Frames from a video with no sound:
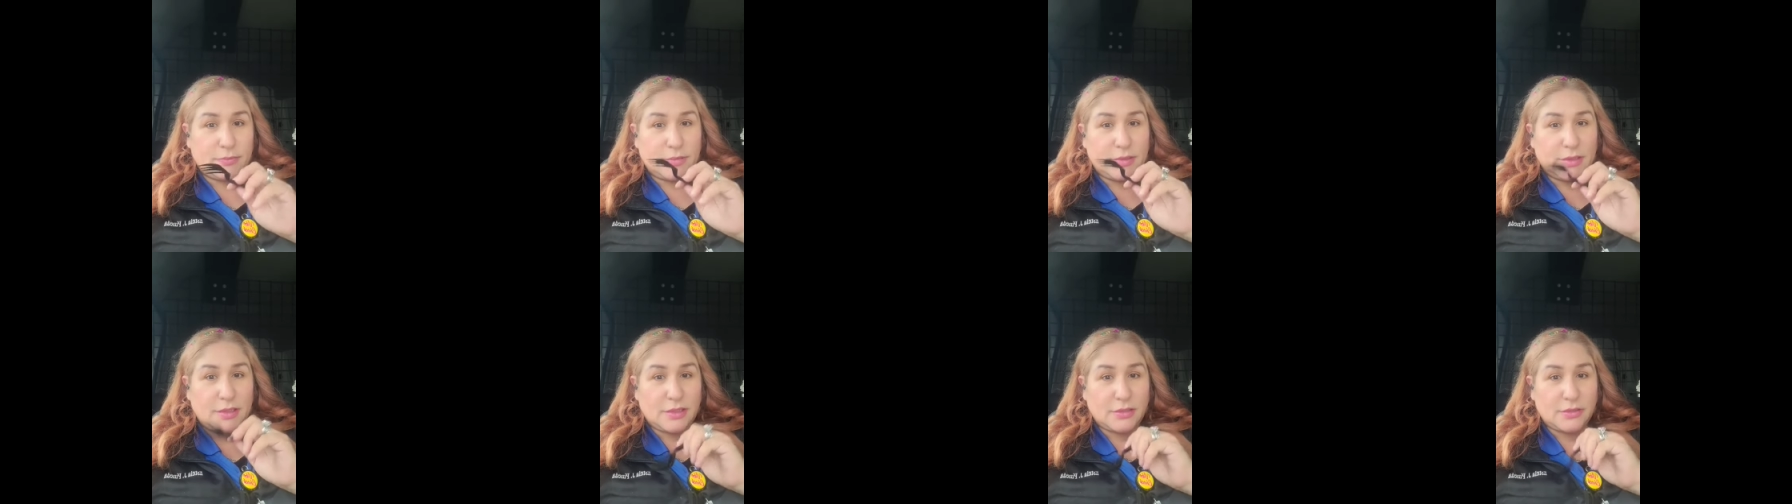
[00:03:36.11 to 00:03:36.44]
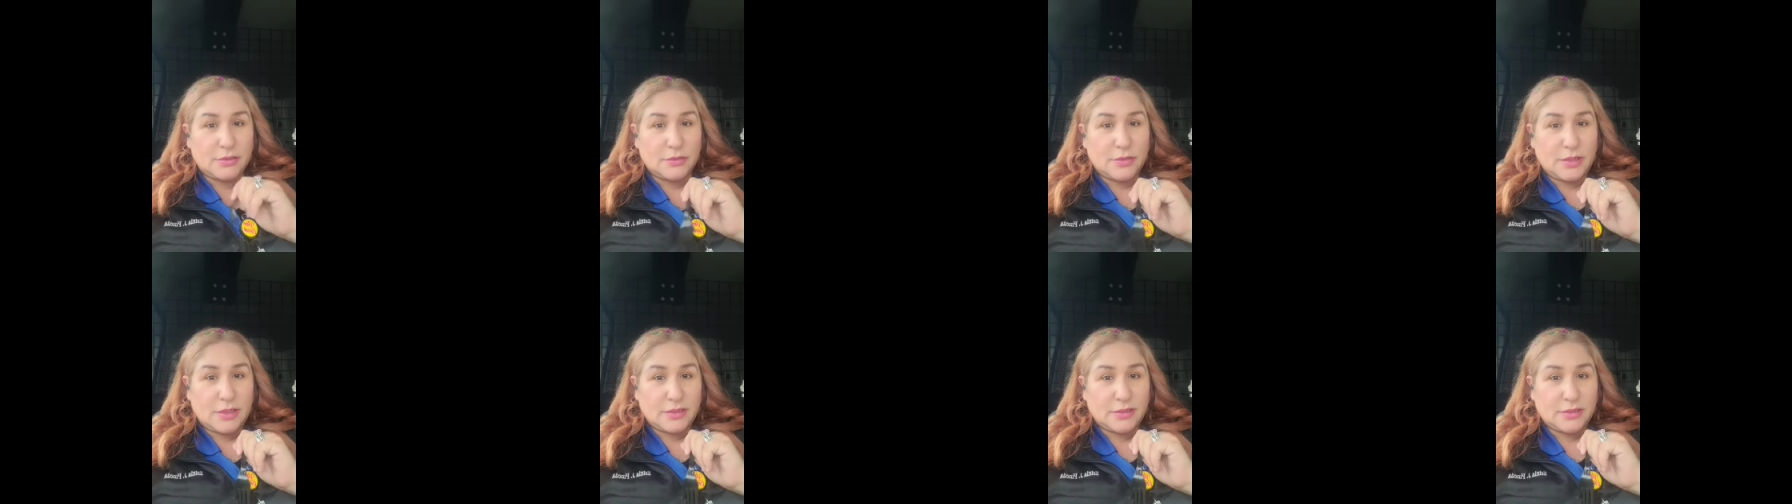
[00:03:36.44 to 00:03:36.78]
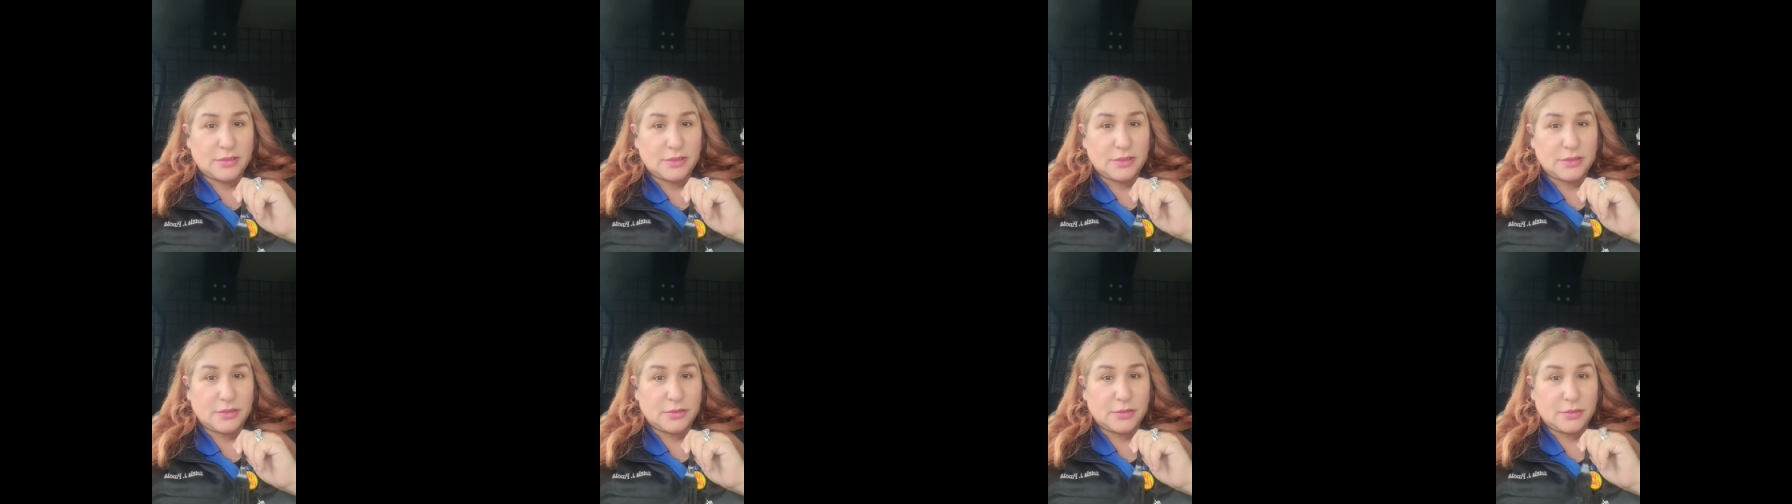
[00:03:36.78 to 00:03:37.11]
in case you
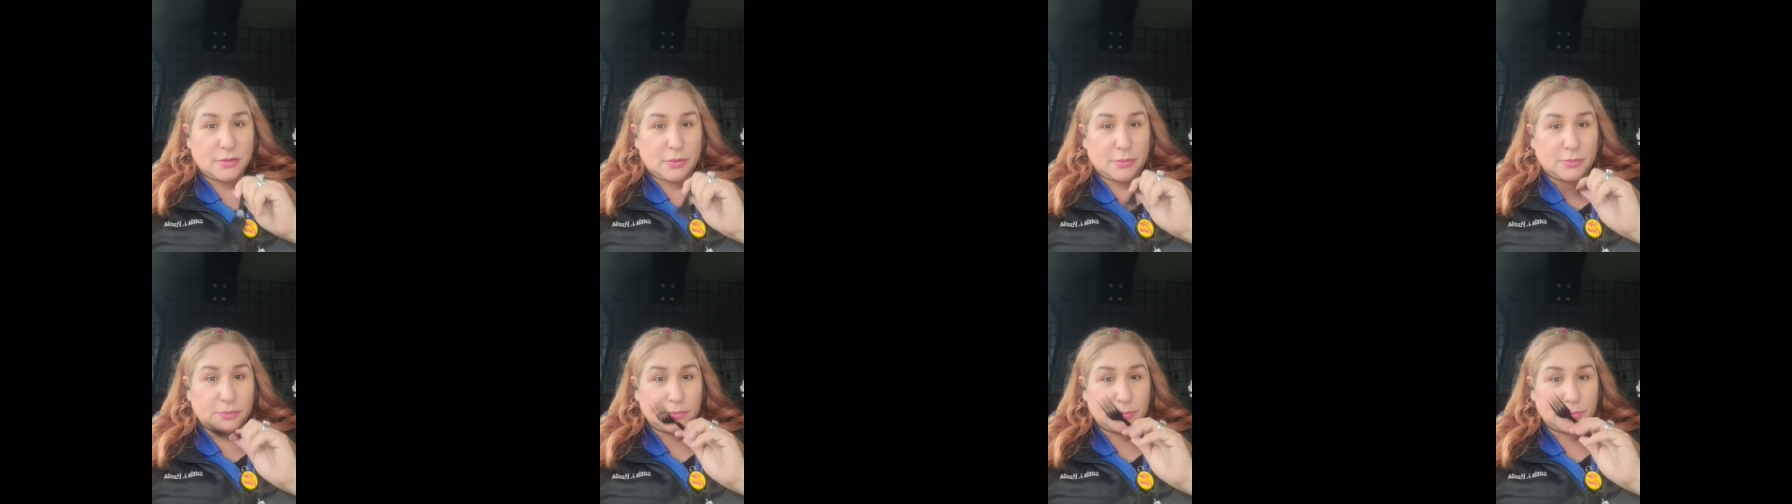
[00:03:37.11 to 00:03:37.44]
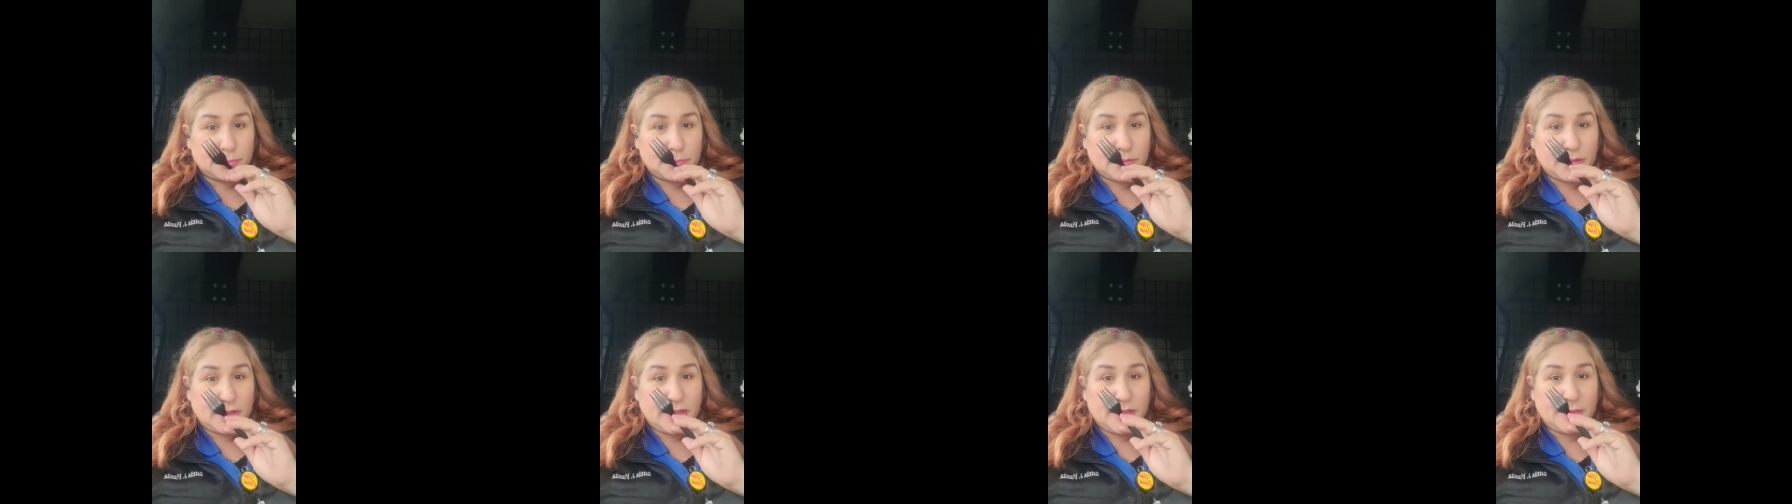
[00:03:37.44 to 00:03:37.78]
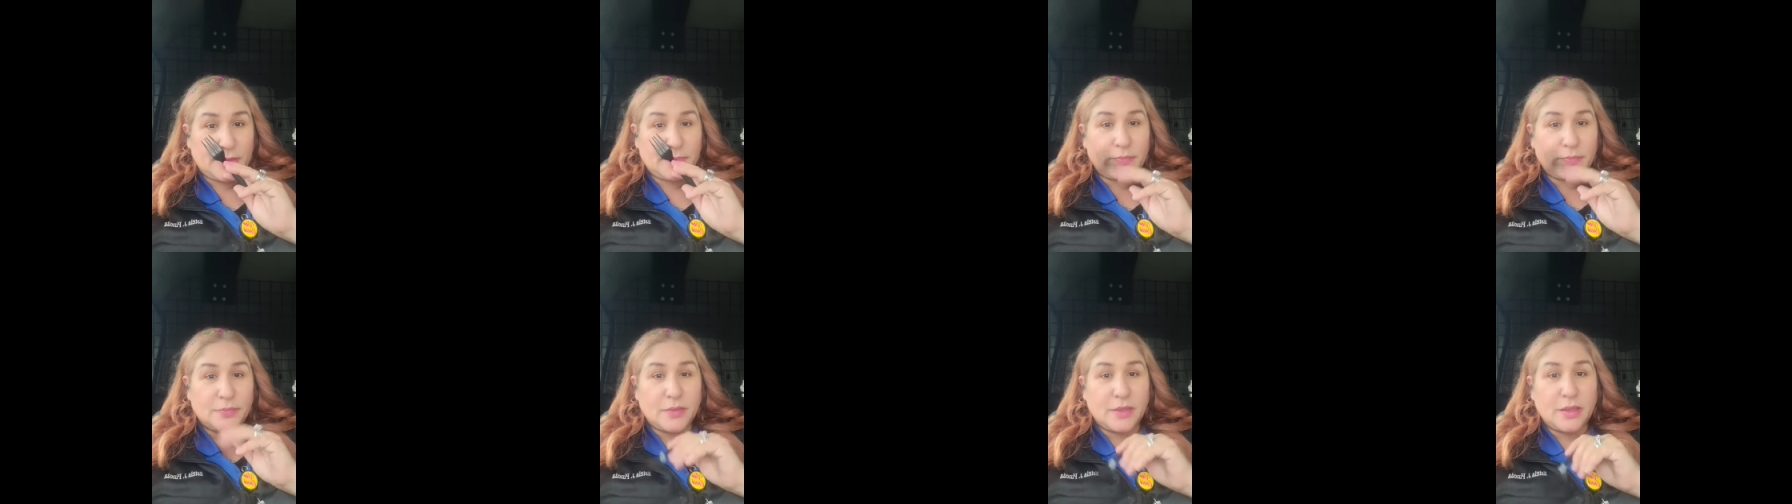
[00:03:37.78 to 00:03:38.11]
guys didn't know
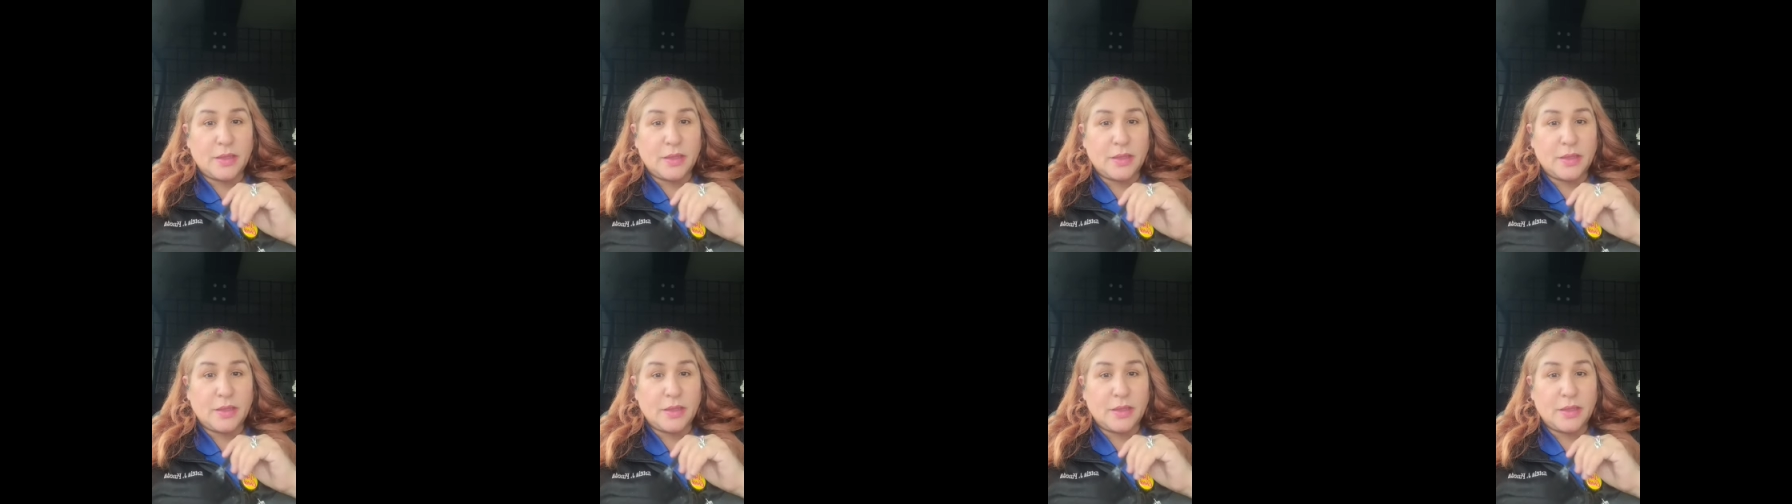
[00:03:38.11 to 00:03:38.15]
okay